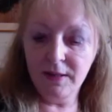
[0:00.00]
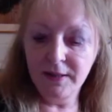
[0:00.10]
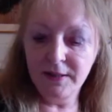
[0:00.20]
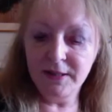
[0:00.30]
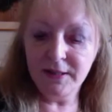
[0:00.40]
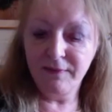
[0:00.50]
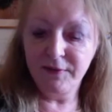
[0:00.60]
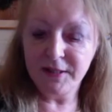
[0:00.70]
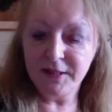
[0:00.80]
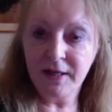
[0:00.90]
in
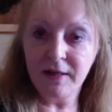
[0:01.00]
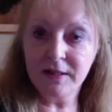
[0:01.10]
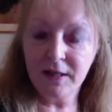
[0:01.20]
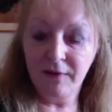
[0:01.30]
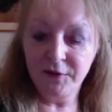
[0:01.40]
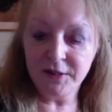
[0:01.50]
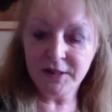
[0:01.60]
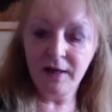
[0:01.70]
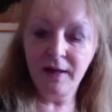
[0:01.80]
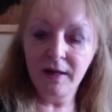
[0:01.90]
1976 after
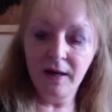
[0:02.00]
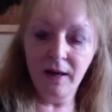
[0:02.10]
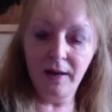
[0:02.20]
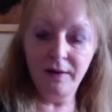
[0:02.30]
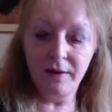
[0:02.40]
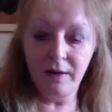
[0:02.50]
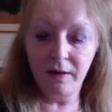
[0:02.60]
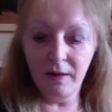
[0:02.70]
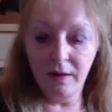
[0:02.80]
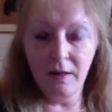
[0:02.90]
studying in
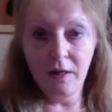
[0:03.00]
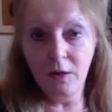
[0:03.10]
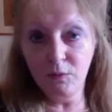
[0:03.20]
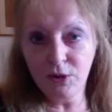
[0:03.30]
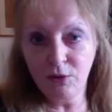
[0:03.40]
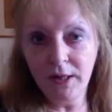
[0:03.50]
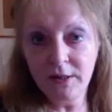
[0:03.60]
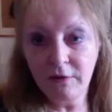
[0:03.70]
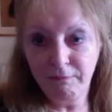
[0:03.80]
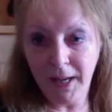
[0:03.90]
London, it was a
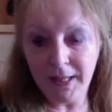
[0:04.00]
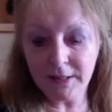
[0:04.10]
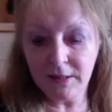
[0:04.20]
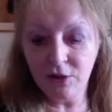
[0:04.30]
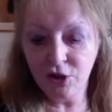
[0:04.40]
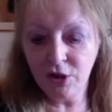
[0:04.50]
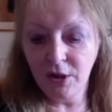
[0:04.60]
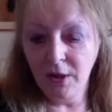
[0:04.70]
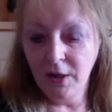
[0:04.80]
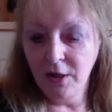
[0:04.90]
rite of
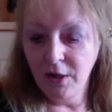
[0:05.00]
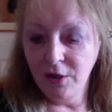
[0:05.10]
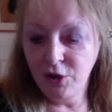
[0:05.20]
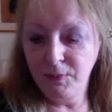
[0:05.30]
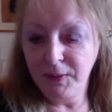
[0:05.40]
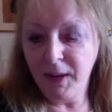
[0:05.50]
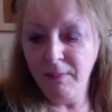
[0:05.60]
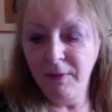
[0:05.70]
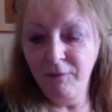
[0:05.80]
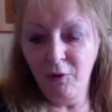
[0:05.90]
passage to
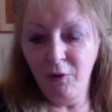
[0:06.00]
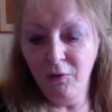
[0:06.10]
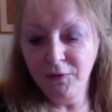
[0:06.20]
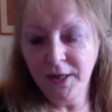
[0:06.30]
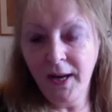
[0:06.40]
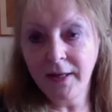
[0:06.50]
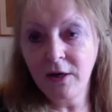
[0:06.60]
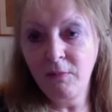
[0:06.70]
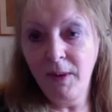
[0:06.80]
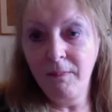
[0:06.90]
become involved, and I
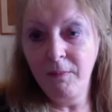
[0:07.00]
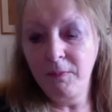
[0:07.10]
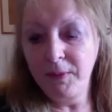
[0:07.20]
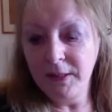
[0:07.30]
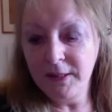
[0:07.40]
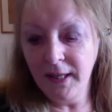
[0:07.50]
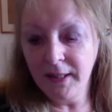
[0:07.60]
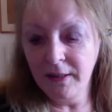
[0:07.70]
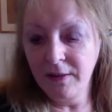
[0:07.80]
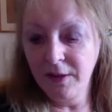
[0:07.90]
can remember being
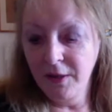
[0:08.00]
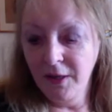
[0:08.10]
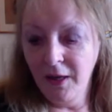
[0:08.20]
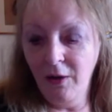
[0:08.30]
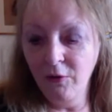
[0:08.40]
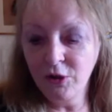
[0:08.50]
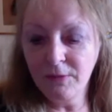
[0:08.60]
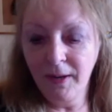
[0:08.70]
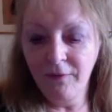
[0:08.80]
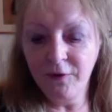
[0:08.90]
taken along
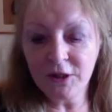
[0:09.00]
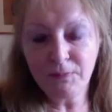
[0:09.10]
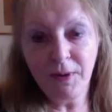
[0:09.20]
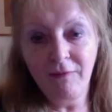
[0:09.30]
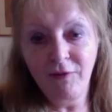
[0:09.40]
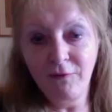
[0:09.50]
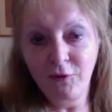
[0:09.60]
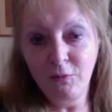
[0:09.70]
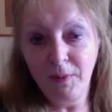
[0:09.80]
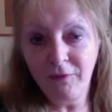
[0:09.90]
to my first
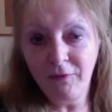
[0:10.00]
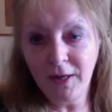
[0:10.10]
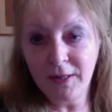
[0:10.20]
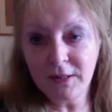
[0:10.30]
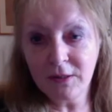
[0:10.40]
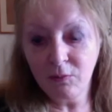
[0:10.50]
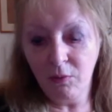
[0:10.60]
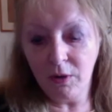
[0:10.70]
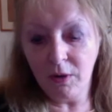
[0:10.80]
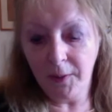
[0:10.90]
private view by Francis
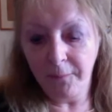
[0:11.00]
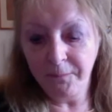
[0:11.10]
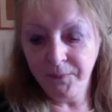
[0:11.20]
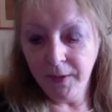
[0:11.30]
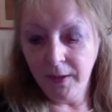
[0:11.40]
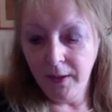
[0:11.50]
Walker